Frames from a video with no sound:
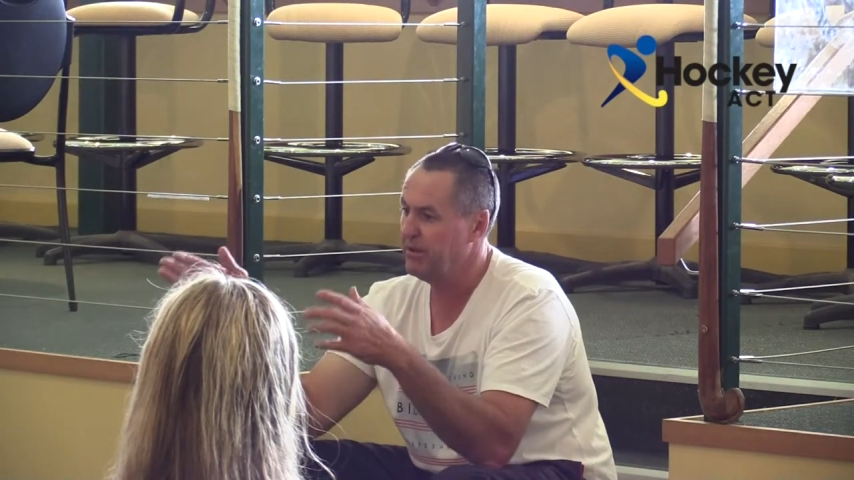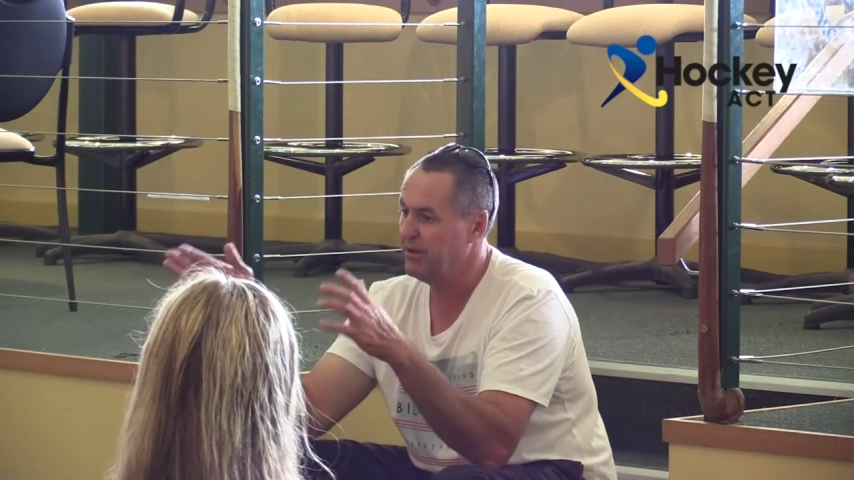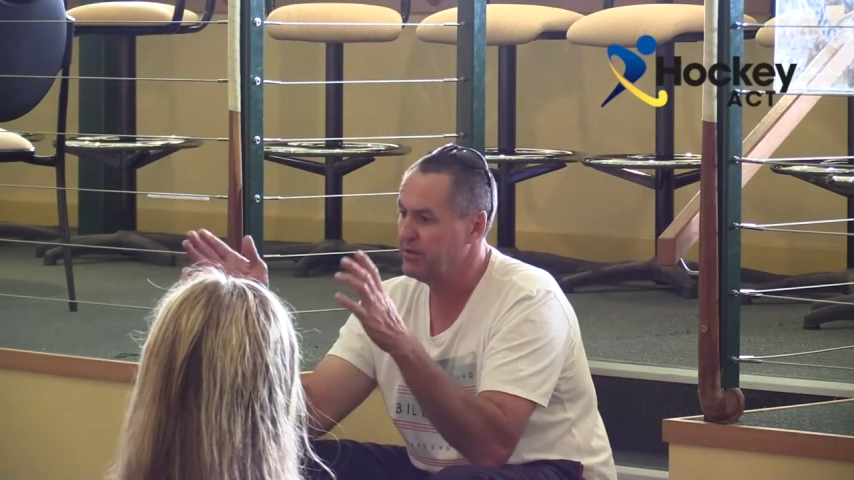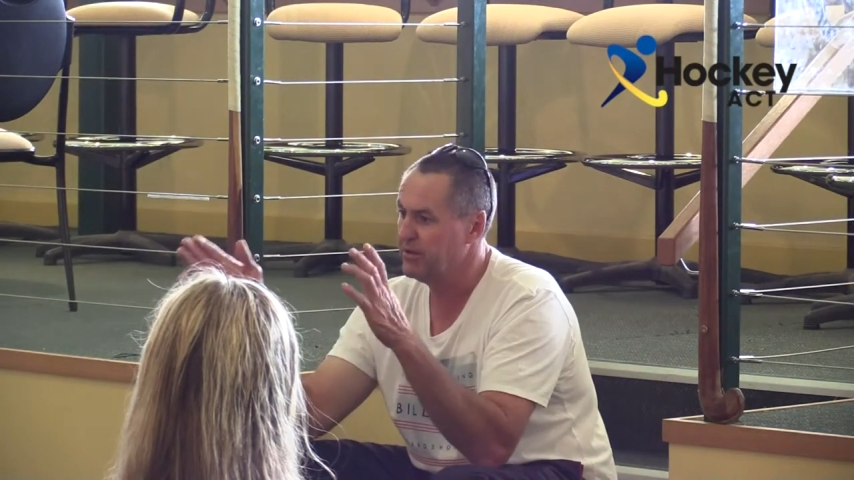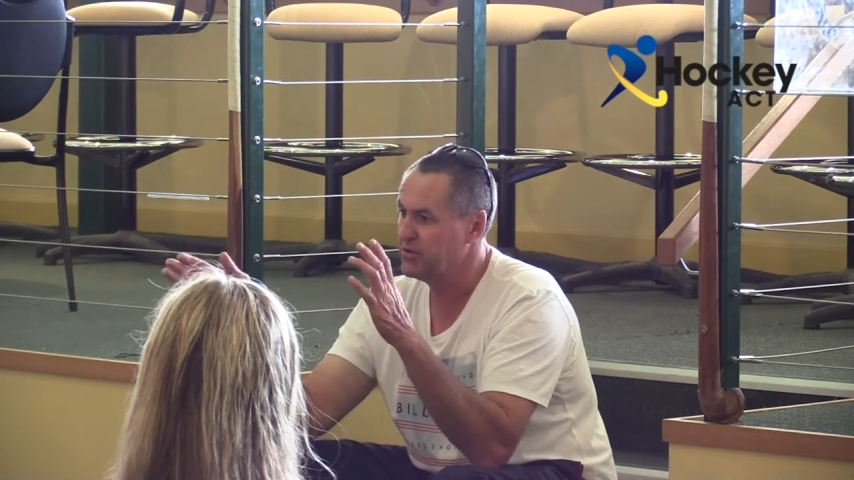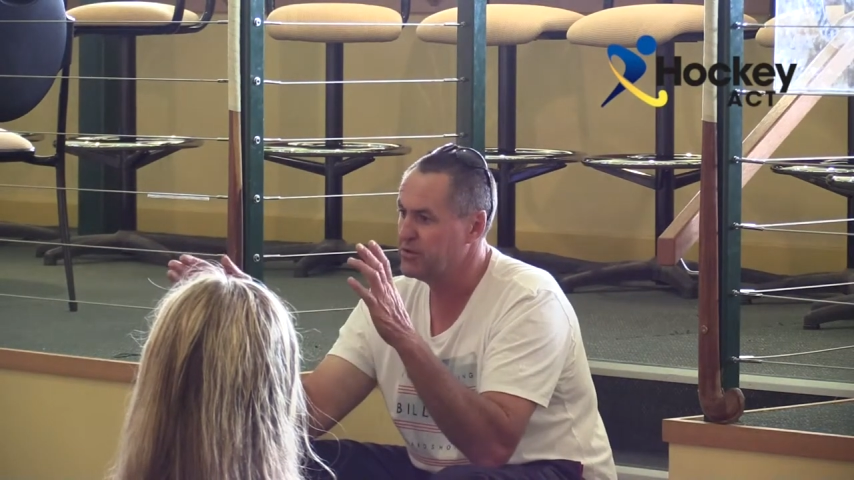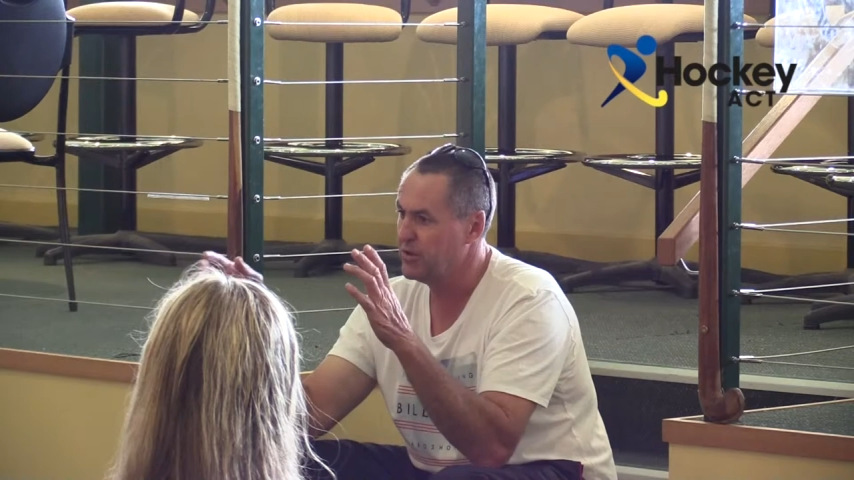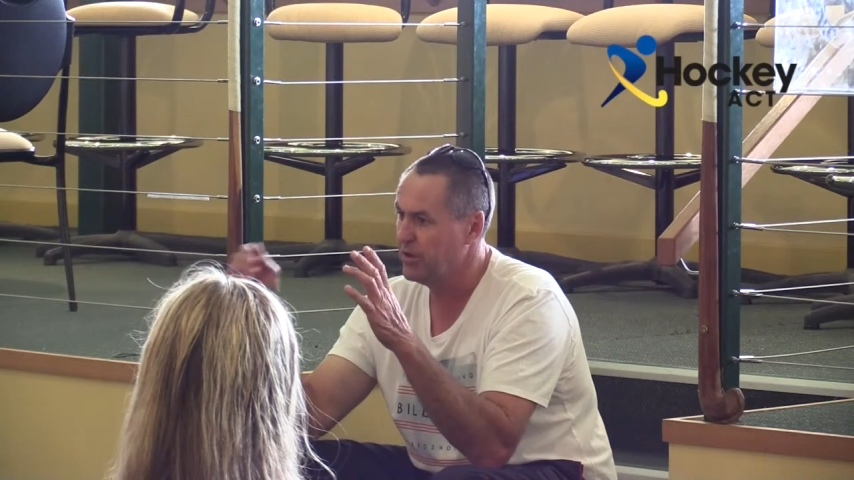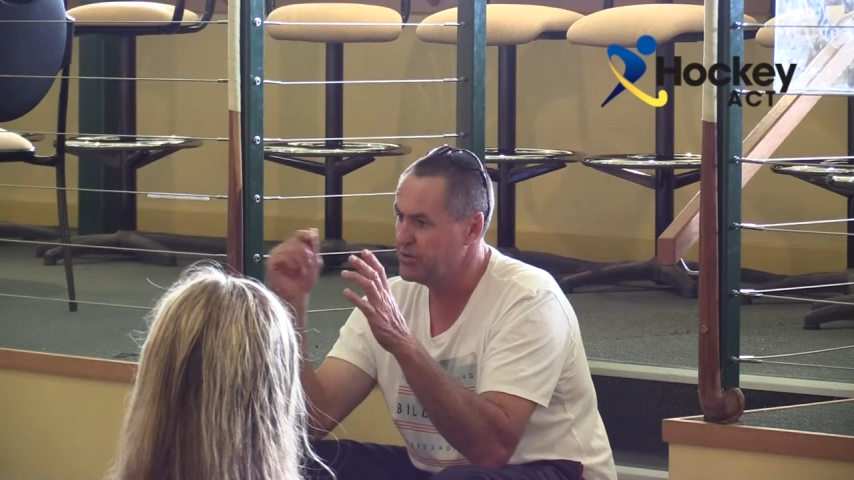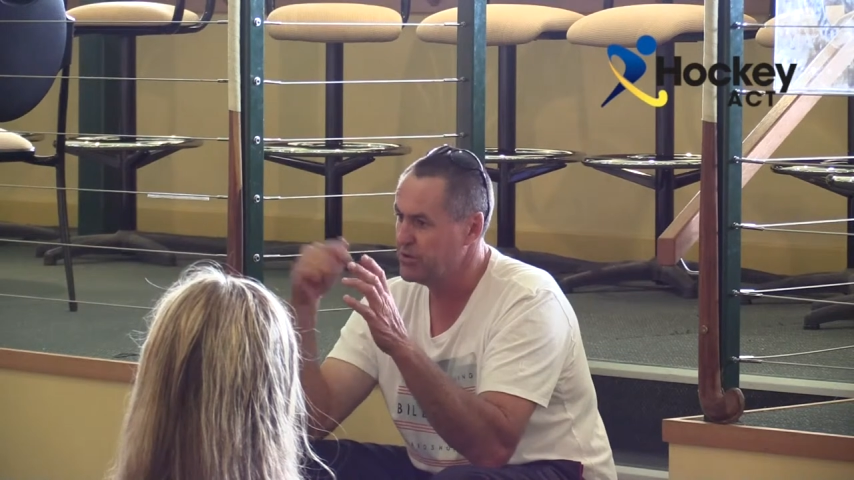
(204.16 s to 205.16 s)

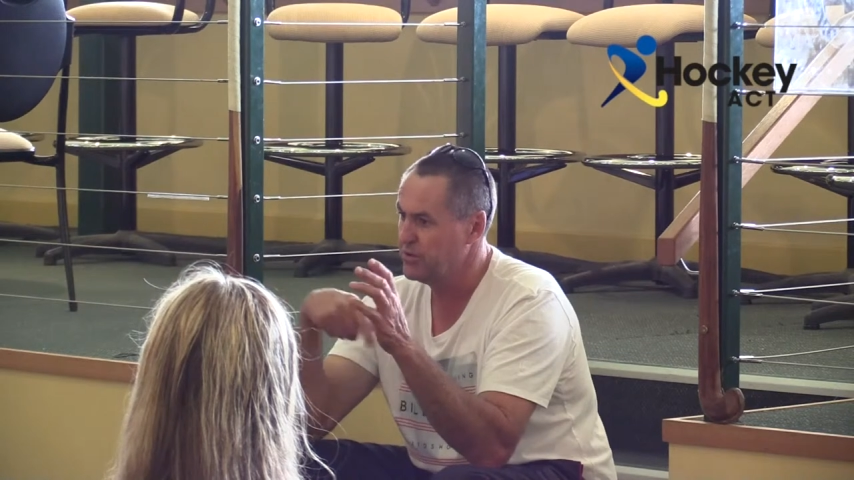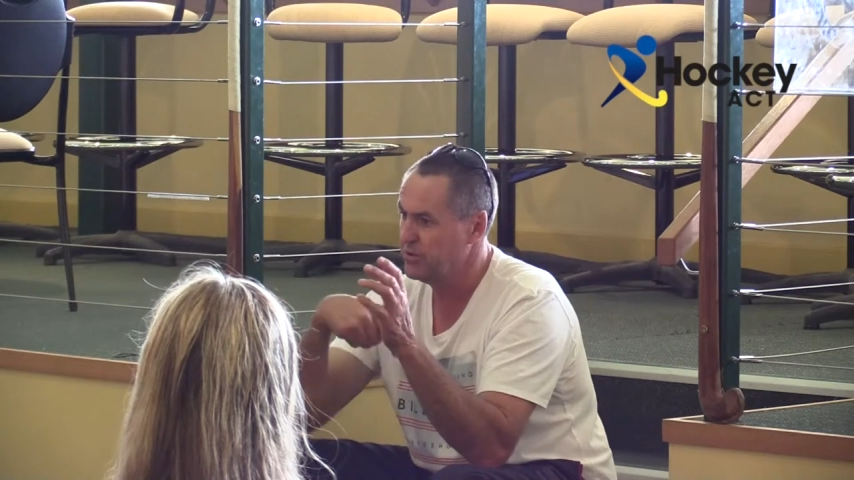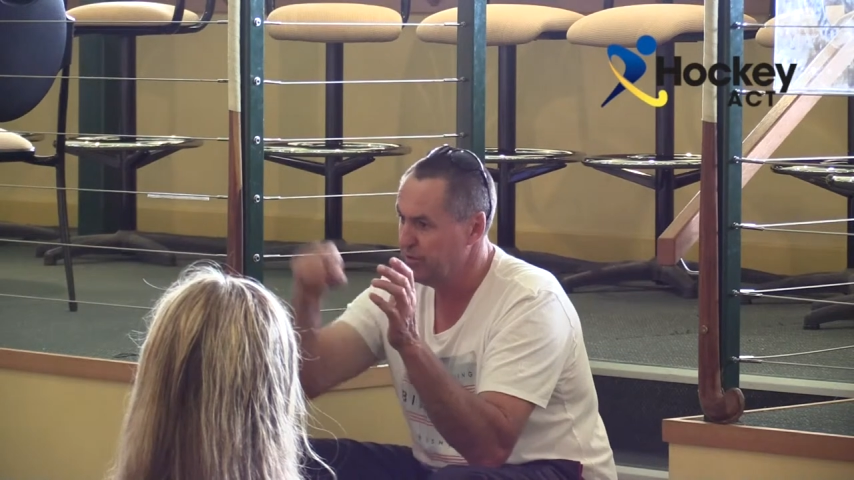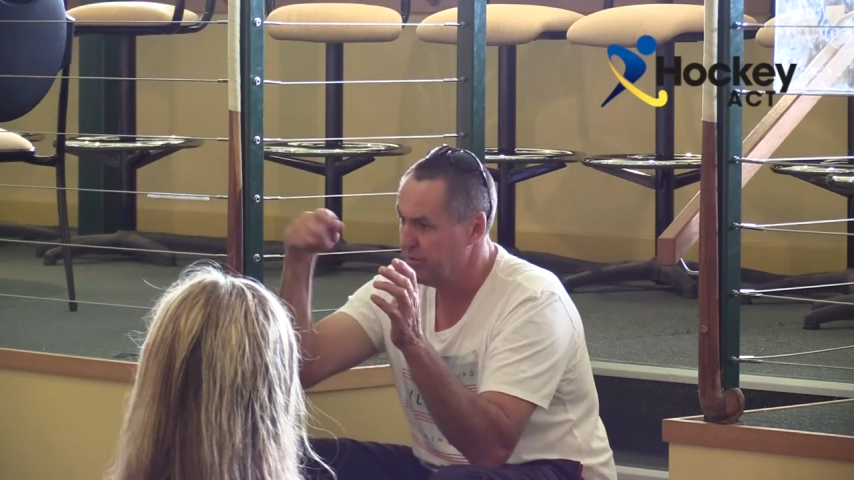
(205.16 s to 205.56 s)
I'd do